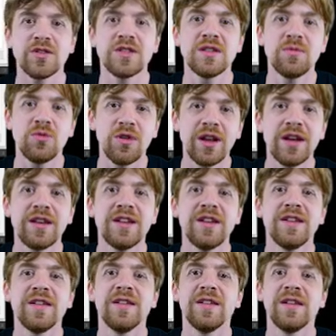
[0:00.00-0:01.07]

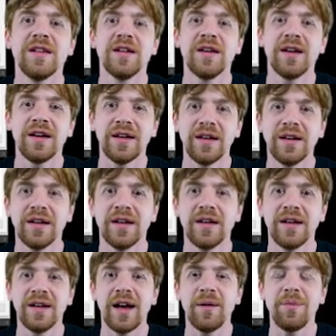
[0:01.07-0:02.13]
simulated
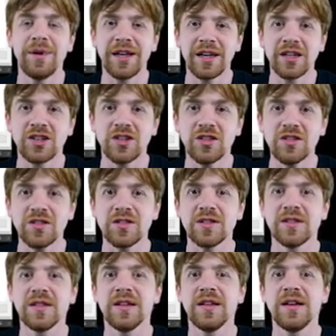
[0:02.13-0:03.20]
applications,